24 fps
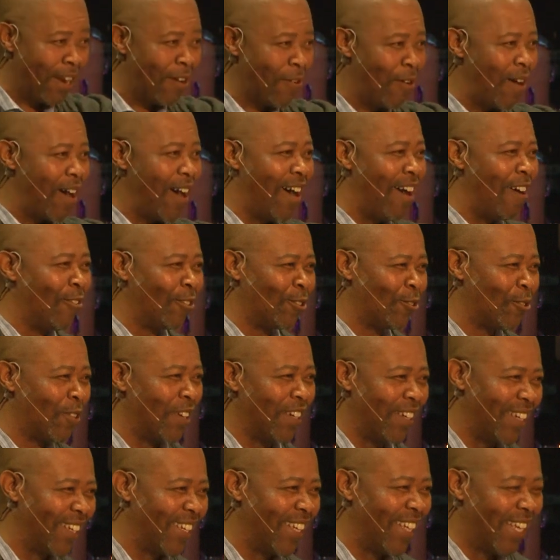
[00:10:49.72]
Wahao. Now we
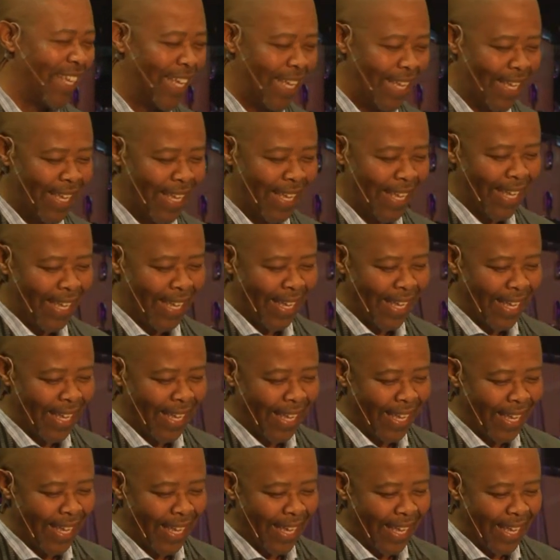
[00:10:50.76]
are going to eat this
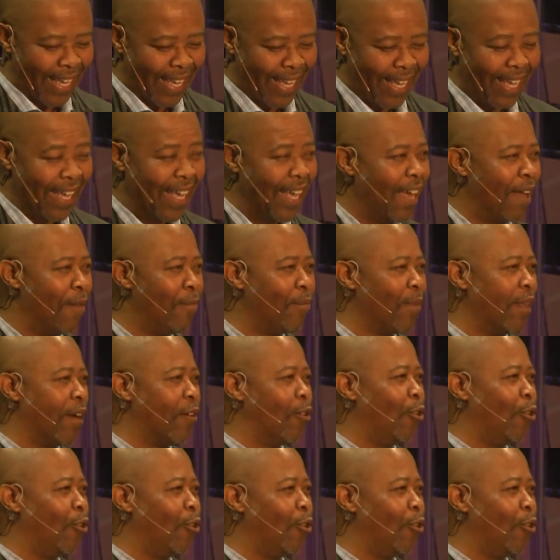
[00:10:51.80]
side. And